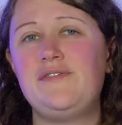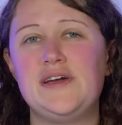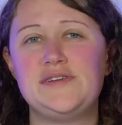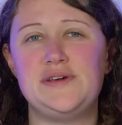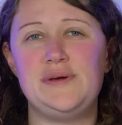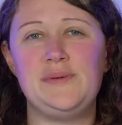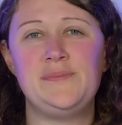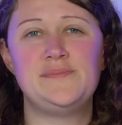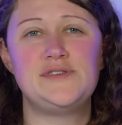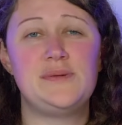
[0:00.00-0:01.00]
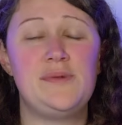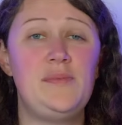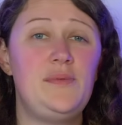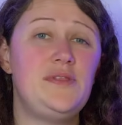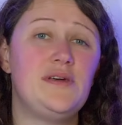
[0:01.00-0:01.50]
effect too. So I'm
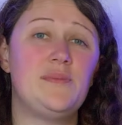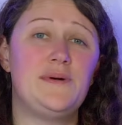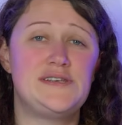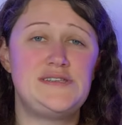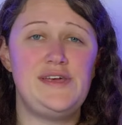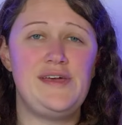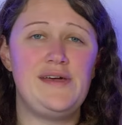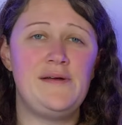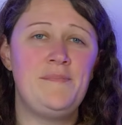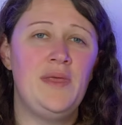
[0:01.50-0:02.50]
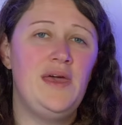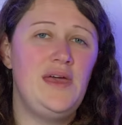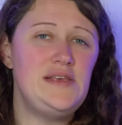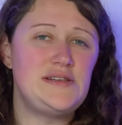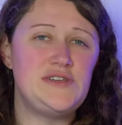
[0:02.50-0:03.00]
happy with the capacity here,
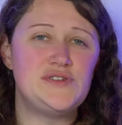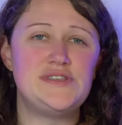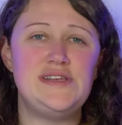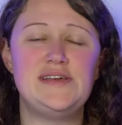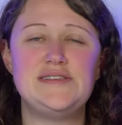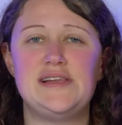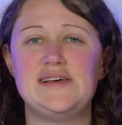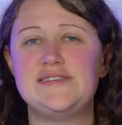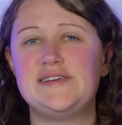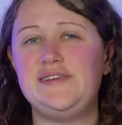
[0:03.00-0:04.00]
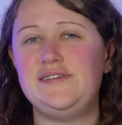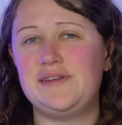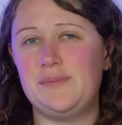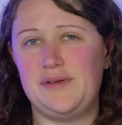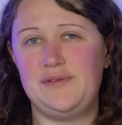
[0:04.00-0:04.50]
easily trusting it to last a
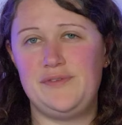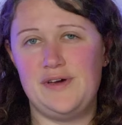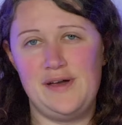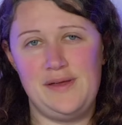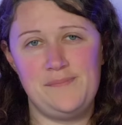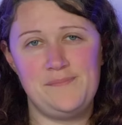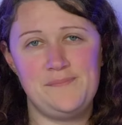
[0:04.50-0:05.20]
decent amount of time.